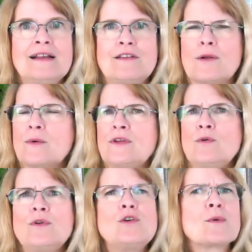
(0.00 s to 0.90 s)
you know,
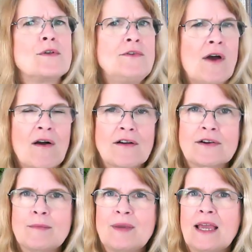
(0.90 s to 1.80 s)
you're not
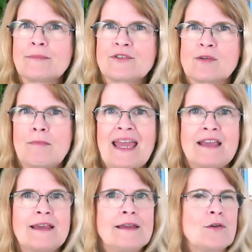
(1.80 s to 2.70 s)
going to be able to
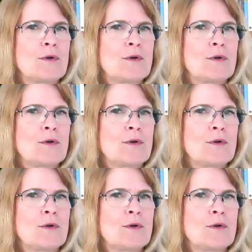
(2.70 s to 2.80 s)
make it,